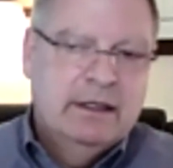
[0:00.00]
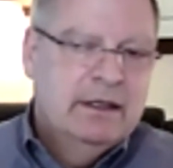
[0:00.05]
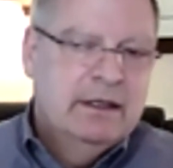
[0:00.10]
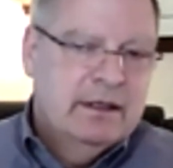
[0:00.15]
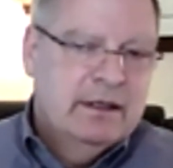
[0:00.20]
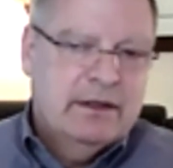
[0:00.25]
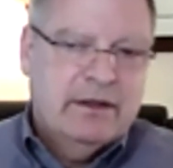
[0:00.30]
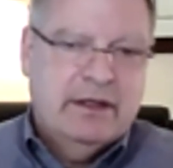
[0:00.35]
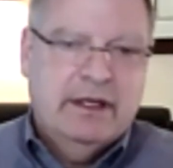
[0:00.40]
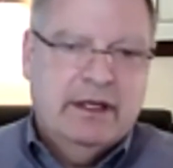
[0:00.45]

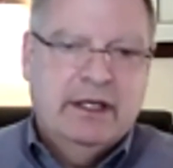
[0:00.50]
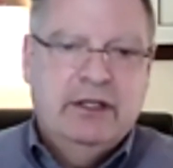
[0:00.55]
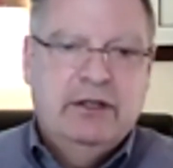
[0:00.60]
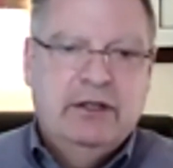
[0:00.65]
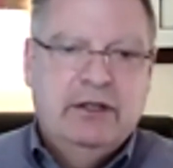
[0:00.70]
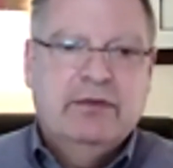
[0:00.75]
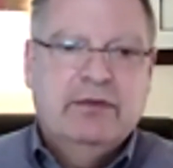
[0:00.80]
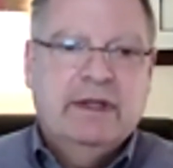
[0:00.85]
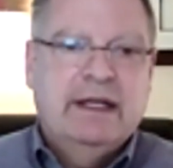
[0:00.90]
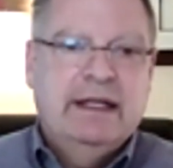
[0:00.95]
thank you for
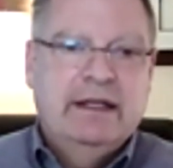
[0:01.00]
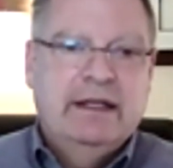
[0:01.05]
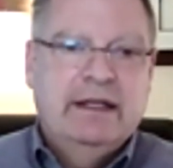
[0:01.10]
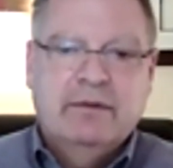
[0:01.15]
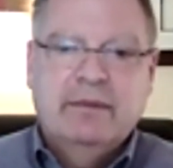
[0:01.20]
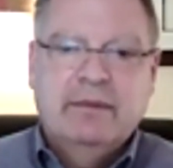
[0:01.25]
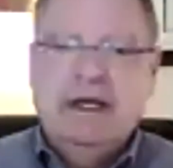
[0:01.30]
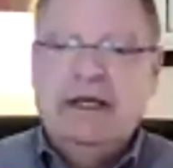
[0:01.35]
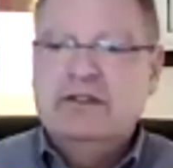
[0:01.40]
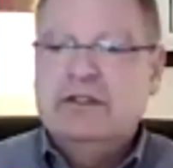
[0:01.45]
that
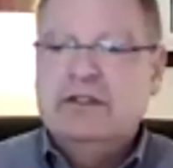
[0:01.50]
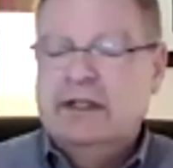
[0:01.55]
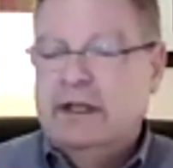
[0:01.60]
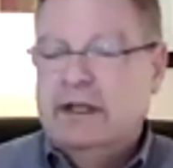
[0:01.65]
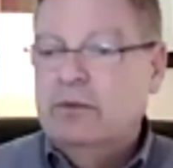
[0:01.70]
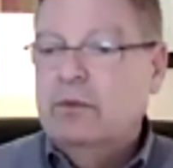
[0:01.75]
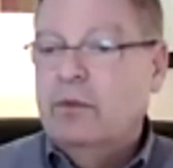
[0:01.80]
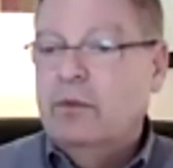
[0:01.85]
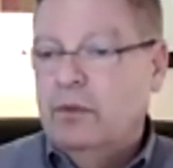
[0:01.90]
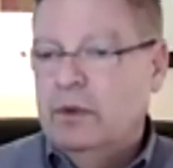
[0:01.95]
information.
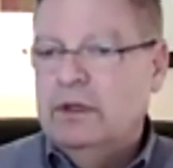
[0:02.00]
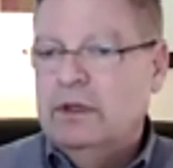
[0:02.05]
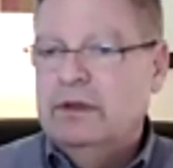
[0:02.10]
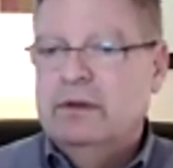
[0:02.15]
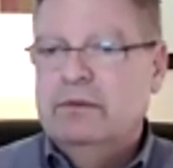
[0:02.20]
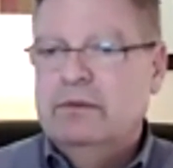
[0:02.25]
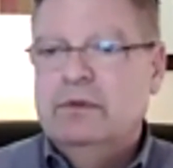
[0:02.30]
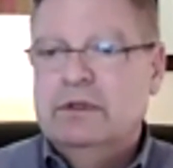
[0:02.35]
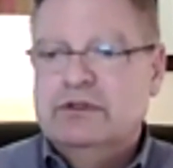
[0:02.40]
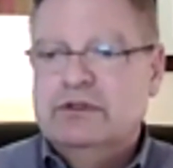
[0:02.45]
And
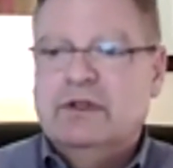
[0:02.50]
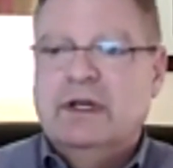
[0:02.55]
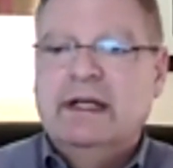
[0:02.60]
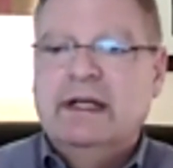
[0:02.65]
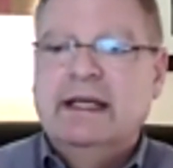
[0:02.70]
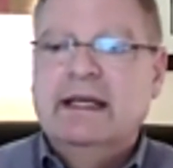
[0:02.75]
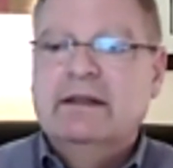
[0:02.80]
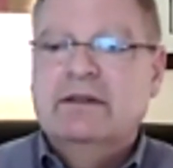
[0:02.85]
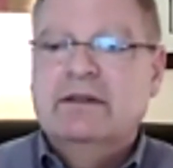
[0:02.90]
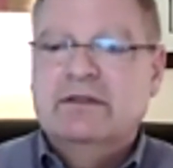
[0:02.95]
we'll try to
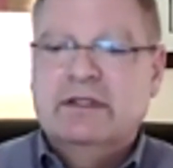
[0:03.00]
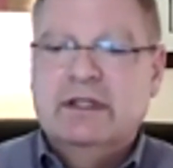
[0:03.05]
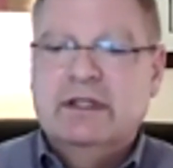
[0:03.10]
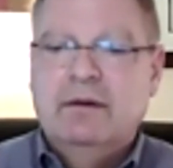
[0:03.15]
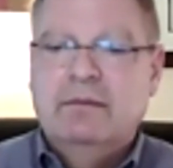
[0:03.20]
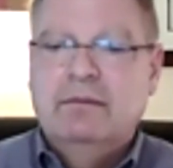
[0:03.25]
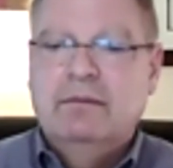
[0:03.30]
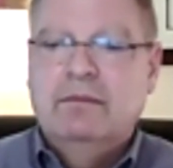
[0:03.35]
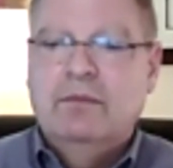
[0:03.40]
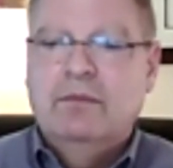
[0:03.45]
get
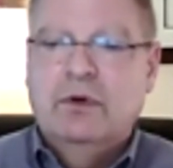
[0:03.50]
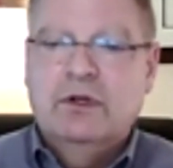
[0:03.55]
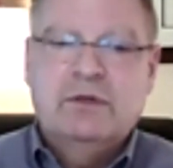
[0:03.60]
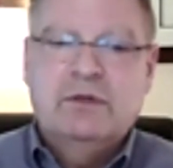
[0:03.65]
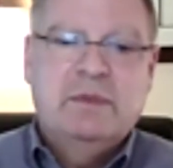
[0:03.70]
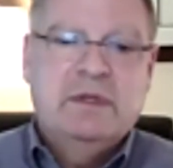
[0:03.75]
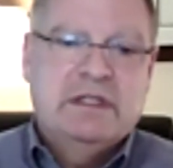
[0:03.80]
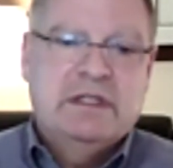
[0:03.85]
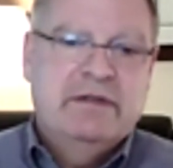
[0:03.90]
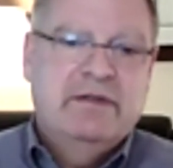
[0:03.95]
some more
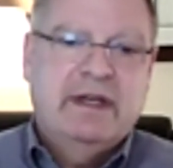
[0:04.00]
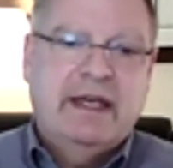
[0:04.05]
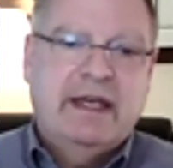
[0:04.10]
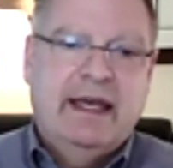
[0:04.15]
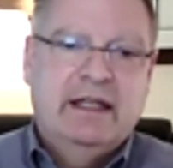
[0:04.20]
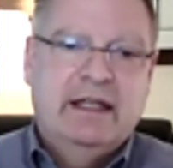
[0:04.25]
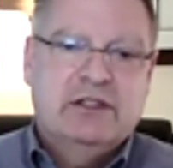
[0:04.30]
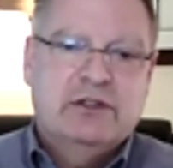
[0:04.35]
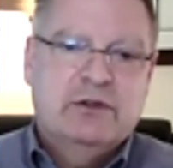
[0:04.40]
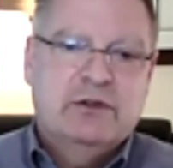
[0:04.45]
specific
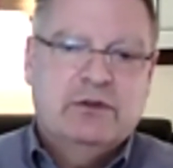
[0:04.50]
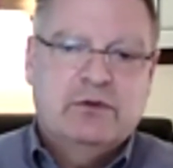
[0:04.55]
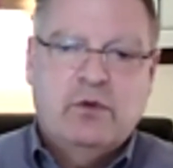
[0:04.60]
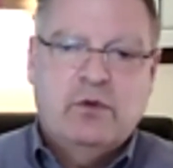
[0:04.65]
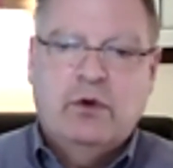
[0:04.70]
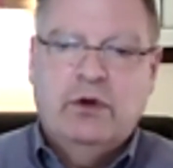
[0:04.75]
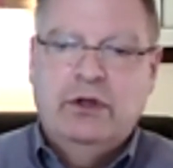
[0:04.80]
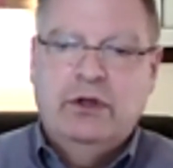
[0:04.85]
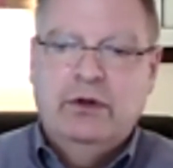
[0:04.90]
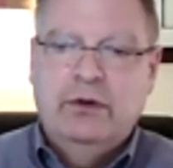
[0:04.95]
answers
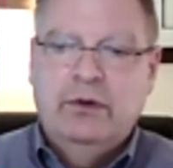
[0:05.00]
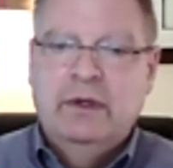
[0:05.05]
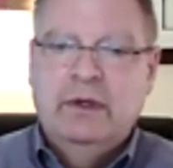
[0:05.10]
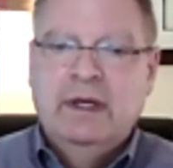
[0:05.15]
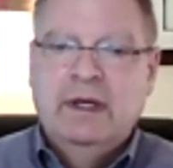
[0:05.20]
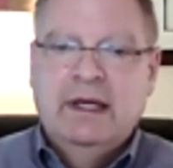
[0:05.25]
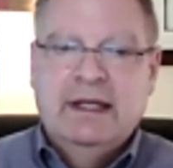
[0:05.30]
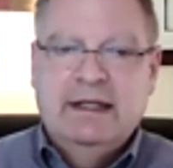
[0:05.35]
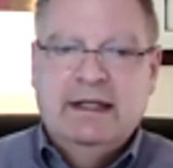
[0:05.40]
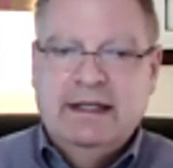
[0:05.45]
for you
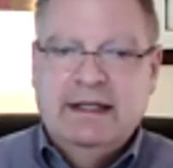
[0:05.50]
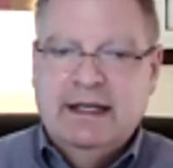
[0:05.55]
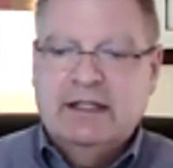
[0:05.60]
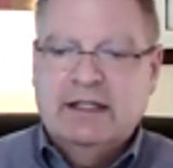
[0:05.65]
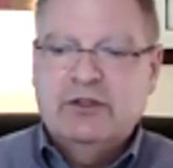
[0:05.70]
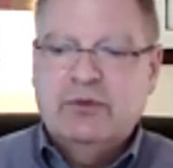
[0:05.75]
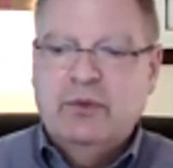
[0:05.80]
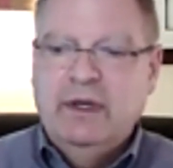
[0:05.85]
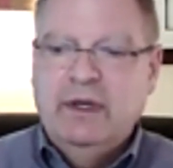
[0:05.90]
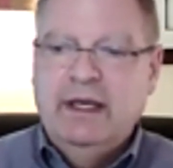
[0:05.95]

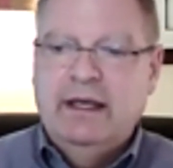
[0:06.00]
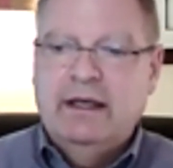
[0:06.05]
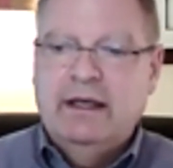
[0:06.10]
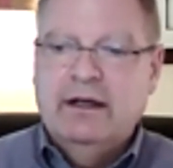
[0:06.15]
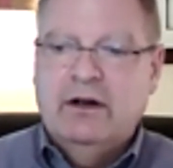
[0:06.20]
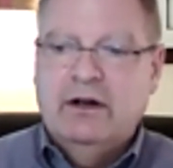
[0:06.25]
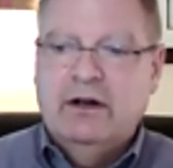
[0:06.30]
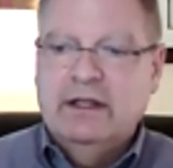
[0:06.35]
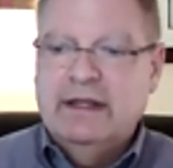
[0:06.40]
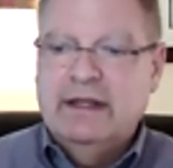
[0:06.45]
next week
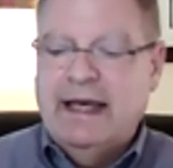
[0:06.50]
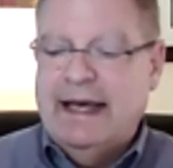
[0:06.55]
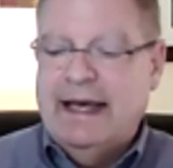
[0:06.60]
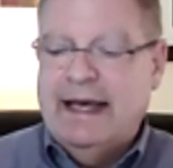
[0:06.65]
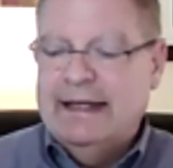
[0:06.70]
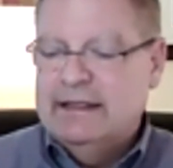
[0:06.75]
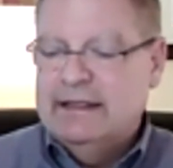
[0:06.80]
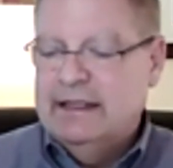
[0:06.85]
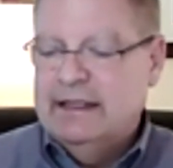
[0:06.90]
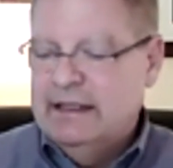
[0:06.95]
on
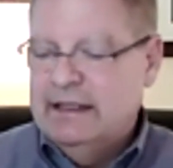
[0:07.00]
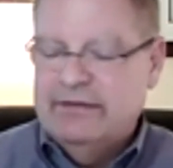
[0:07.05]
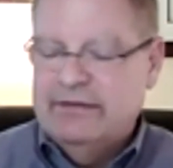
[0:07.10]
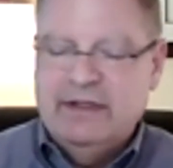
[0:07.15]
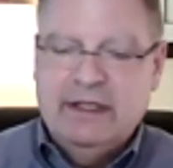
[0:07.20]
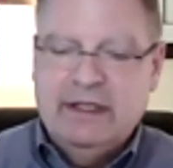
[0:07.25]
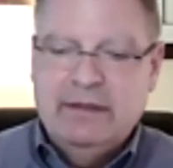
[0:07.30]
that. And if need be,